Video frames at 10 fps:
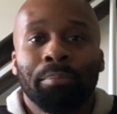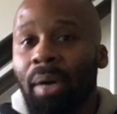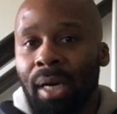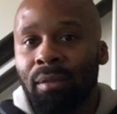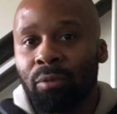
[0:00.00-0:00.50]

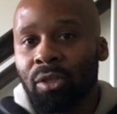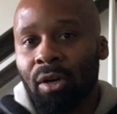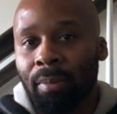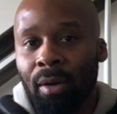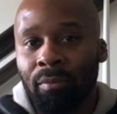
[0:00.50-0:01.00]
but we're
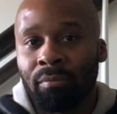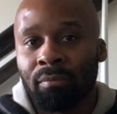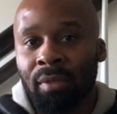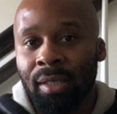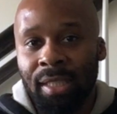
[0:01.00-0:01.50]
talking
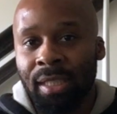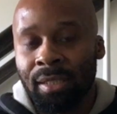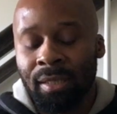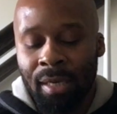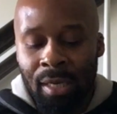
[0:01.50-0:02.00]
about collegiates.